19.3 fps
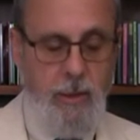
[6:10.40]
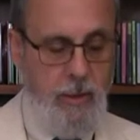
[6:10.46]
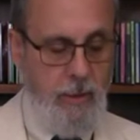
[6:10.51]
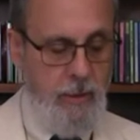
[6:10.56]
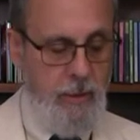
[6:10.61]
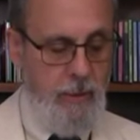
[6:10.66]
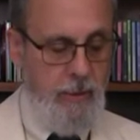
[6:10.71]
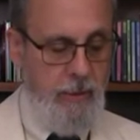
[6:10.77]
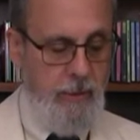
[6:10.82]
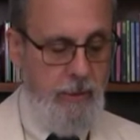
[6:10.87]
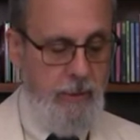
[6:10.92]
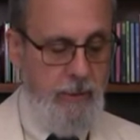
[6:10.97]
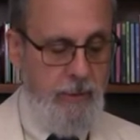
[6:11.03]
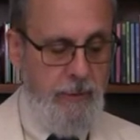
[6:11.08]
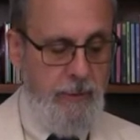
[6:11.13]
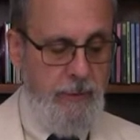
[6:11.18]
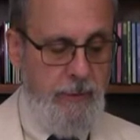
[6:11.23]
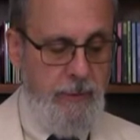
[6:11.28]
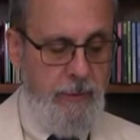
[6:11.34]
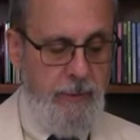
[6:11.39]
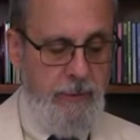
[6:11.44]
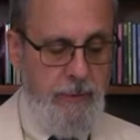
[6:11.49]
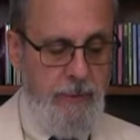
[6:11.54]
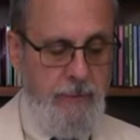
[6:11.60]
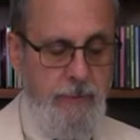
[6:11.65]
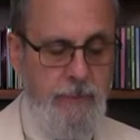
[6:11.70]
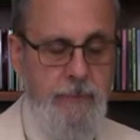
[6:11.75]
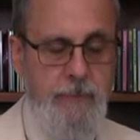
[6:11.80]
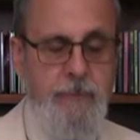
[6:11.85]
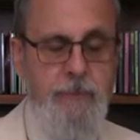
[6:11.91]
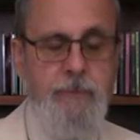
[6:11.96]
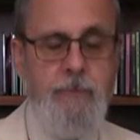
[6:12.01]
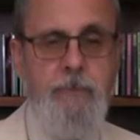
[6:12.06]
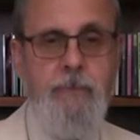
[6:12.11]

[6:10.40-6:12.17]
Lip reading: No one is speaking in this clip.